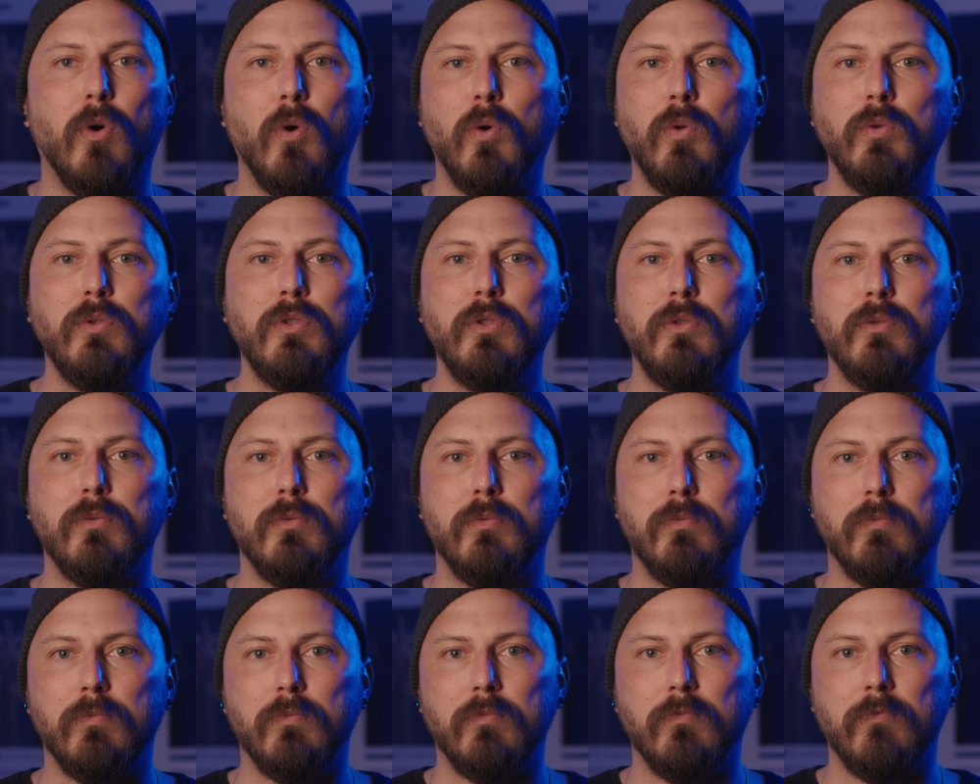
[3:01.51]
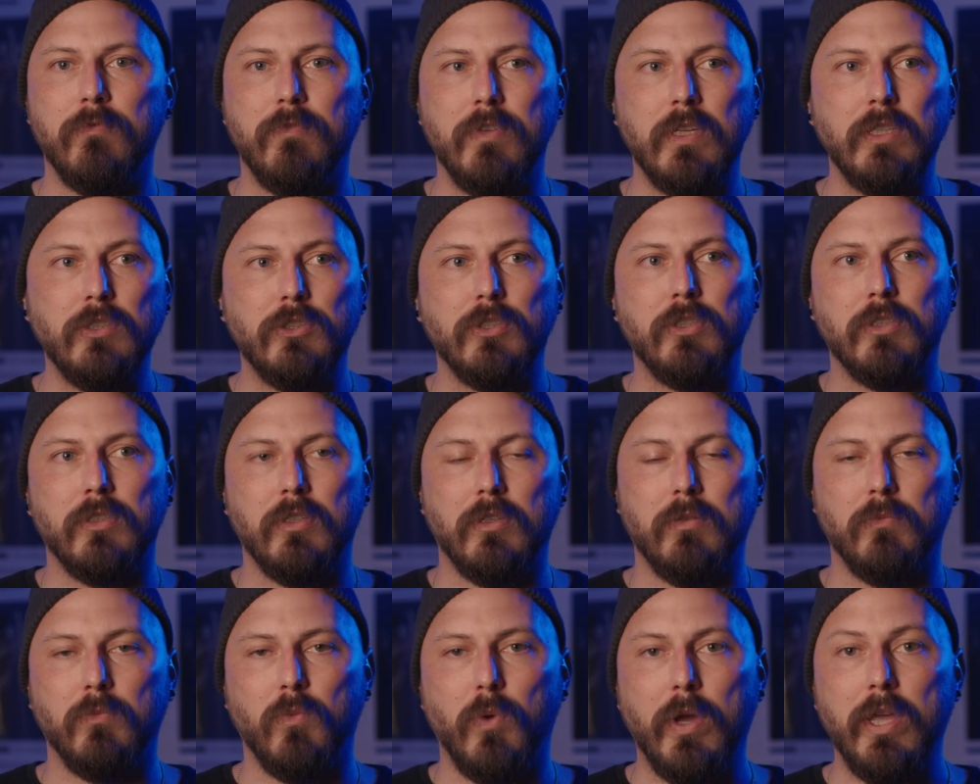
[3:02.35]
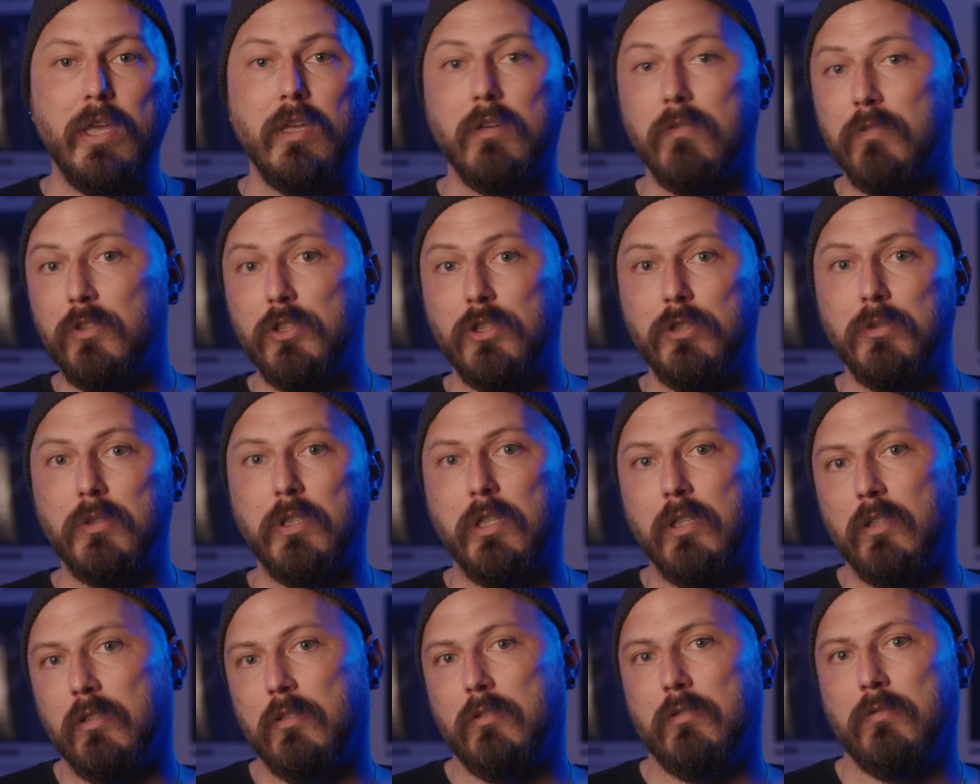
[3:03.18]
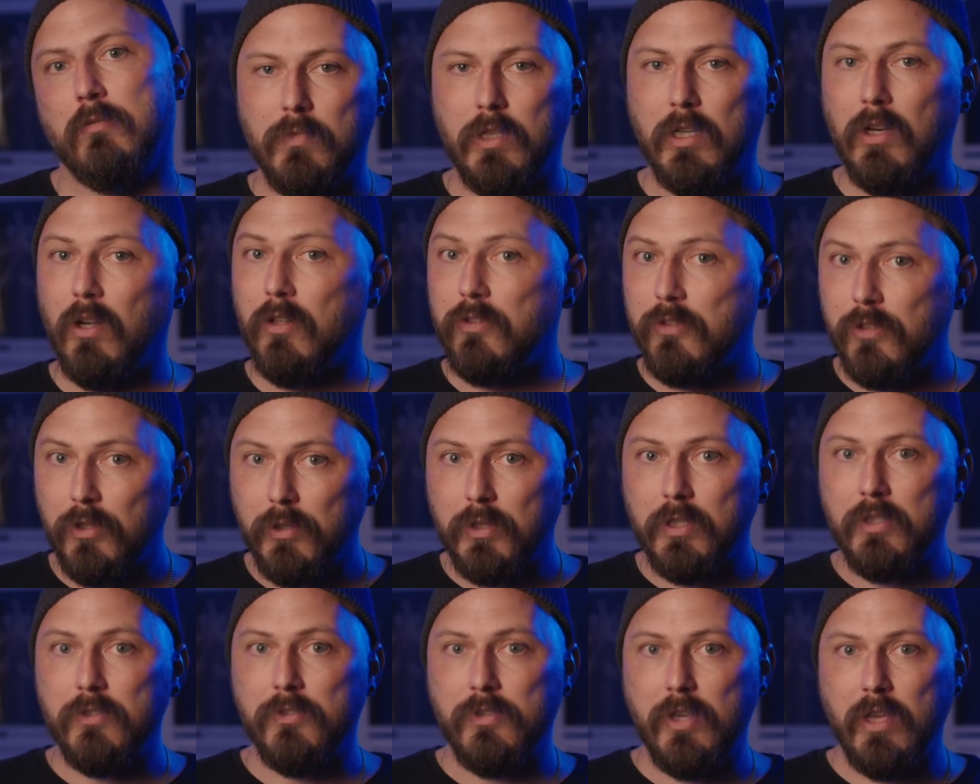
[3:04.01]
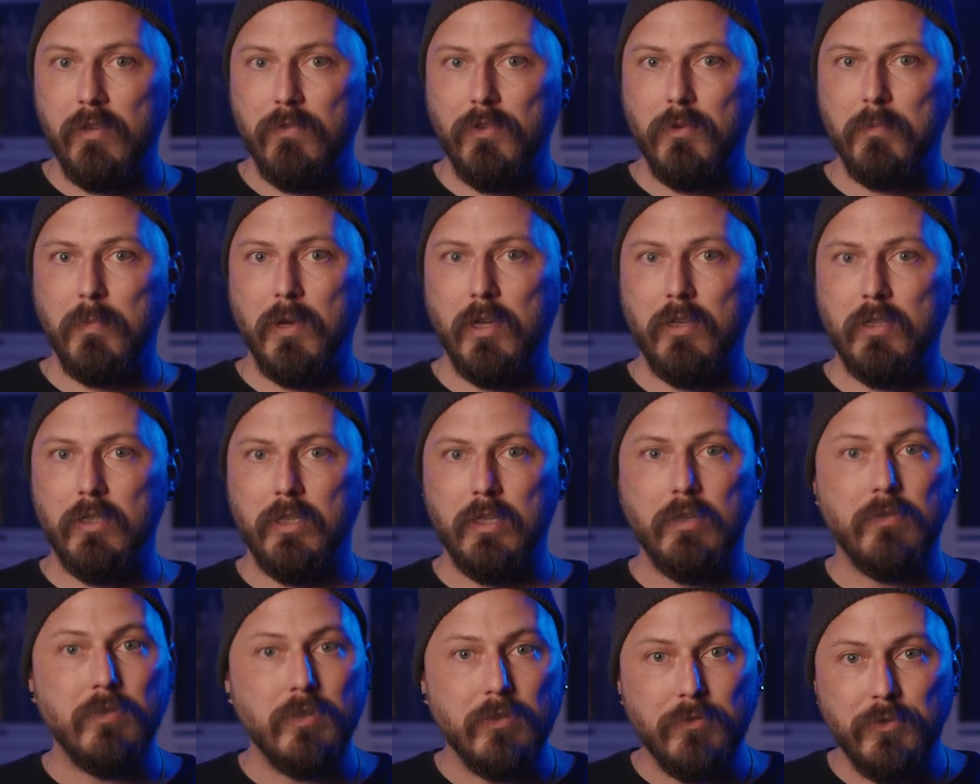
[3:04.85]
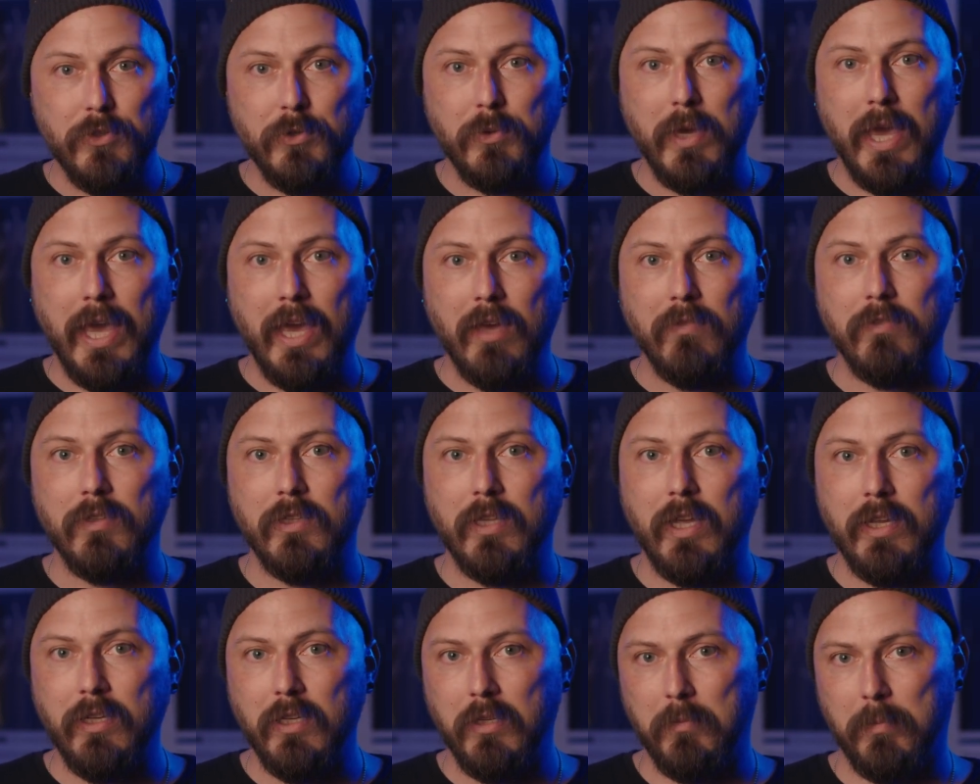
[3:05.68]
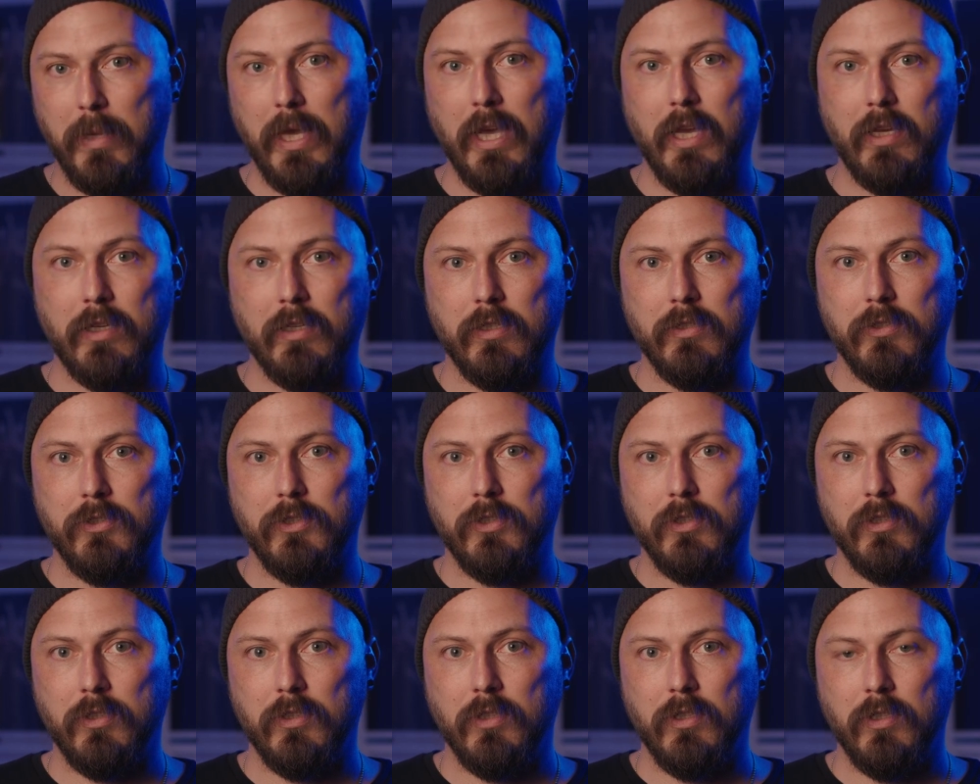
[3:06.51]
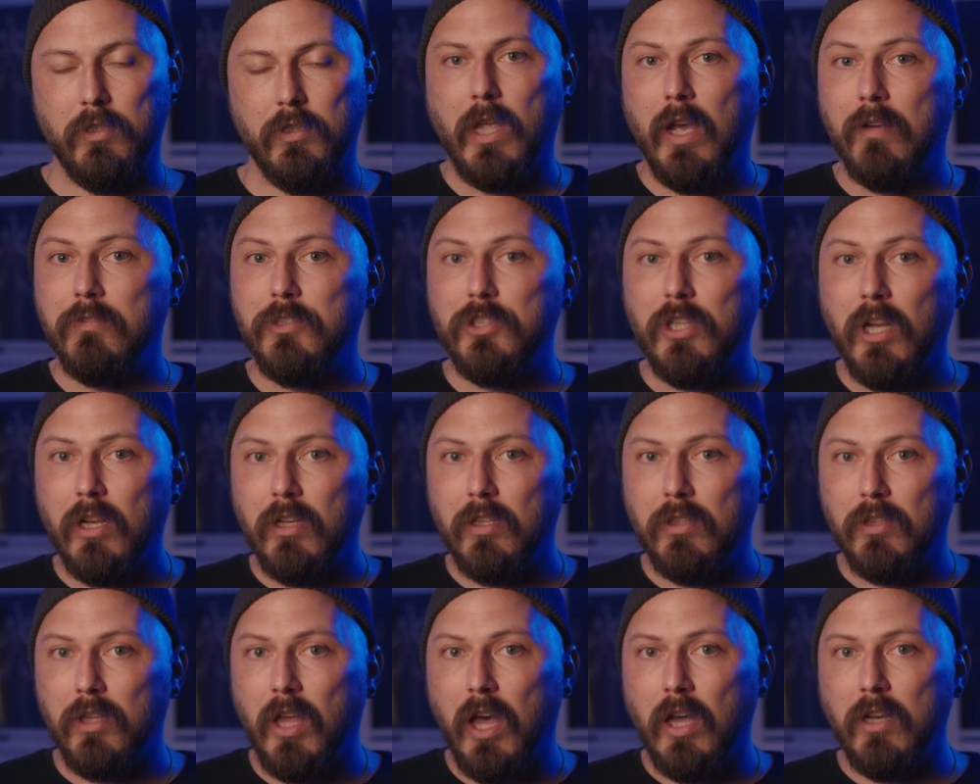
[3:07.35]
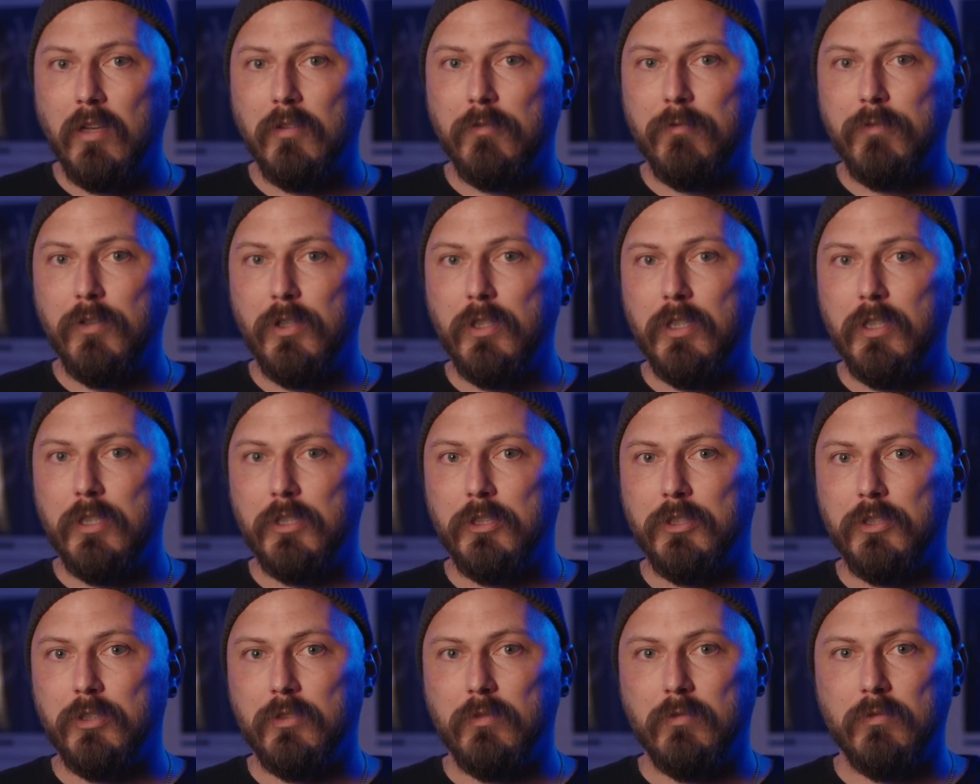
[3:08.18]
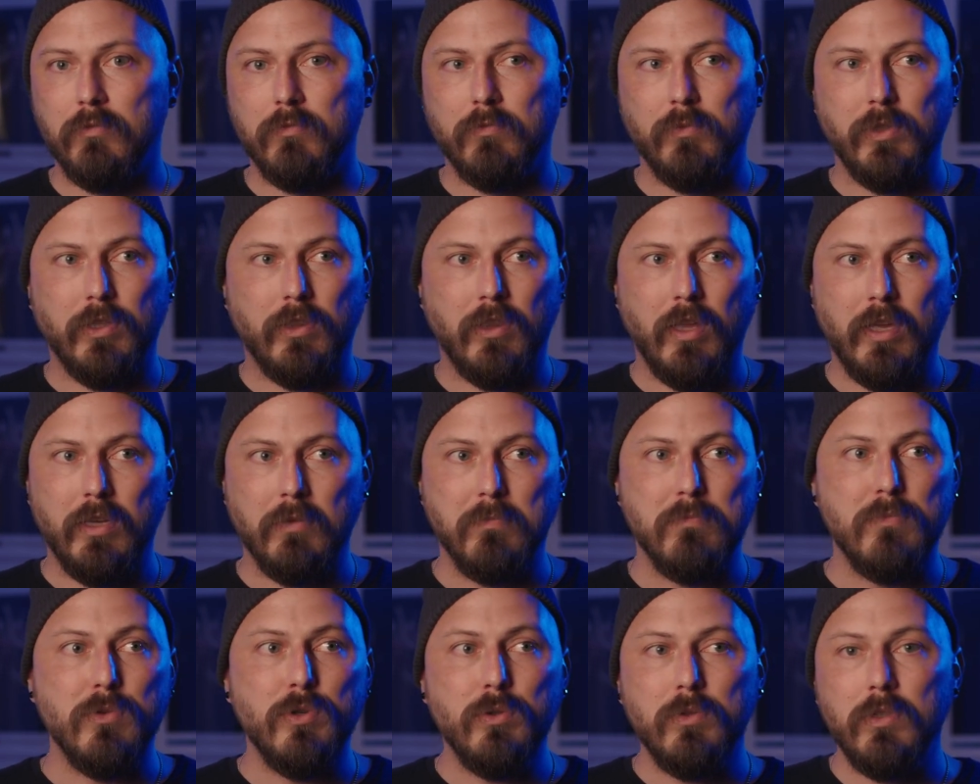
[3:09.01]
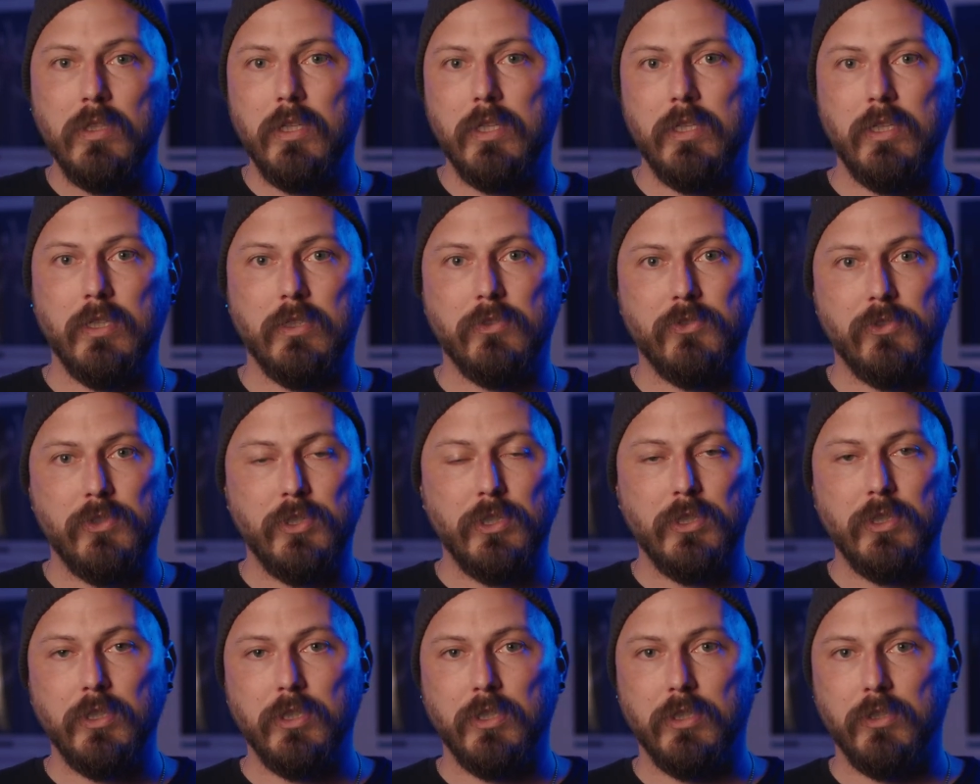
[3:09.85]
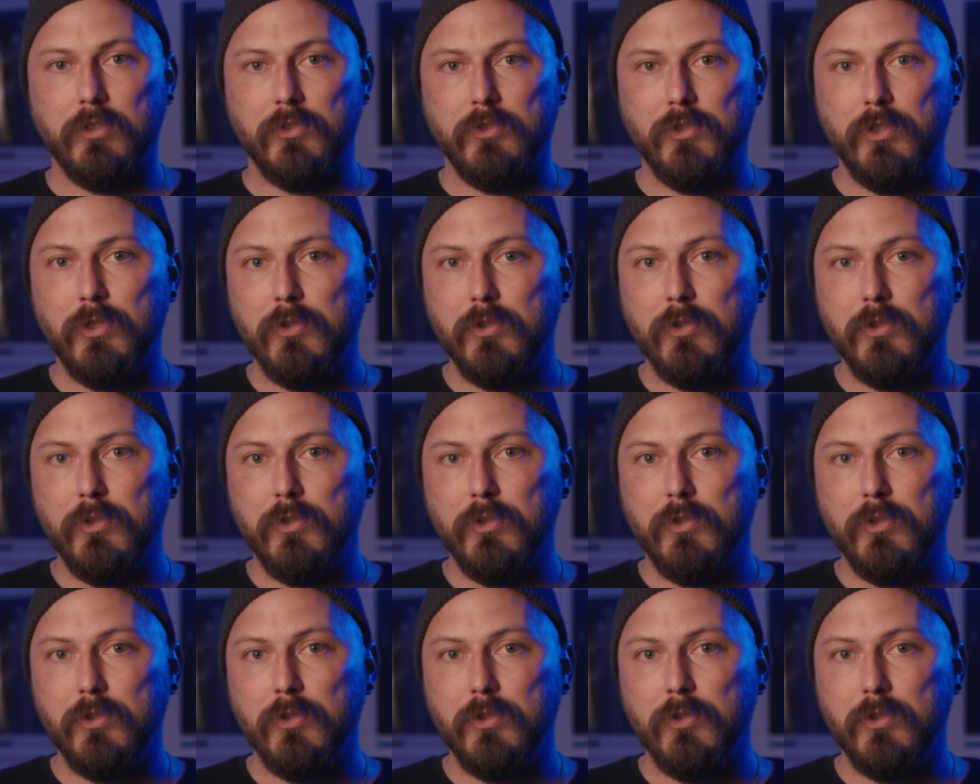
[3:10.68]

whole new vision and way of shooting. It also can save you money even if you have a lighting package. I've shot a lot of footage with like moonlit exteriors